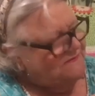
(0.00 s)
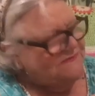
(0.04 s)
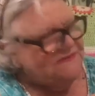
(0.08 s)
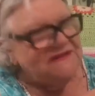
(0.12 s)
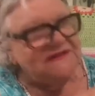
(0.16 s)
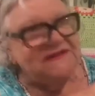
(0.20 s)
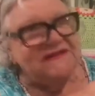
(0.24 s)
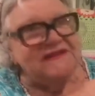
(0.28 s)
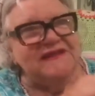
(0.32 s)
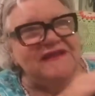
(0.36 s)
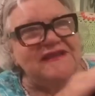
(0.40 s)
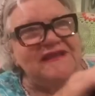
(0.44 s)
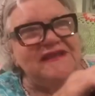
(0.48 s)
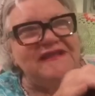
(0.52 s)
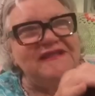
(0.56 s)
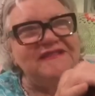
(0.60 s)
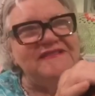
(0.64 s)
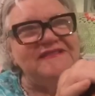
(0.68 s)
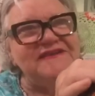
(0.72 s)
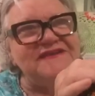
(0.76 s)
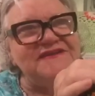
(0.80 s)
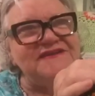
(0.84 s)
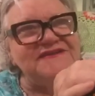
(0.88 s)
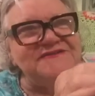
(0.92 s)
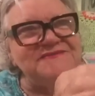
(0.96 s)
With a,
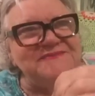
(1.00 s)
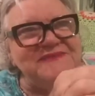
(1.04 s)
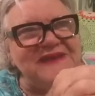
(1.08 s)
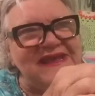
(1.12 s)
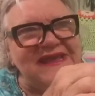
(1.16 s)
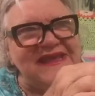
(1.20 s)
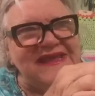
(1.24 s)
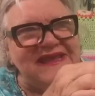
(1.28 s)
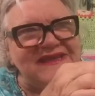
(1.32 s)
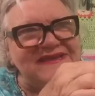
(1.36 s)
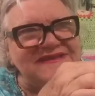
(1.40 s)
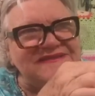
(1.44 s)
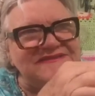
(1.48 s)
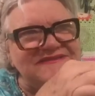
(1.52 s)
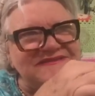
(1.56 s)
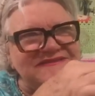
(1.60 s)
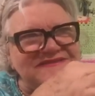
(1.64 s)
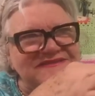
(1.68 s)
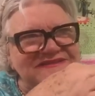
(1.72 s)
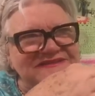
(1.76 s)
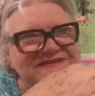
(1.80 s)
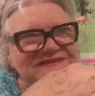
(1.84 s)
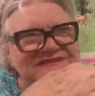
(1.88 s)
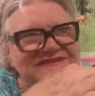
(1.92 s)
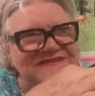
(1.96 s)
there's my S.
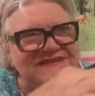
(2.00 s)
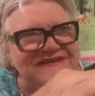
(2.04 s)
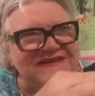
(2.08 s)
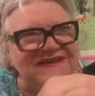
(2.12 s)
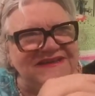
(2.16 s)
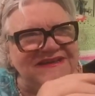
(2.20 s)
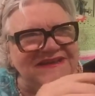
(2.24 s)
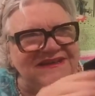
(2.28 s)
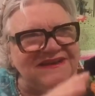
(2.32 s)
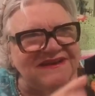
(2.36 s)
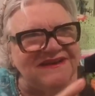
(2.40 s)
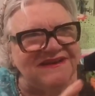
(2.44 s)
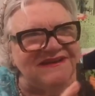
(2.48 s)
Do you see it?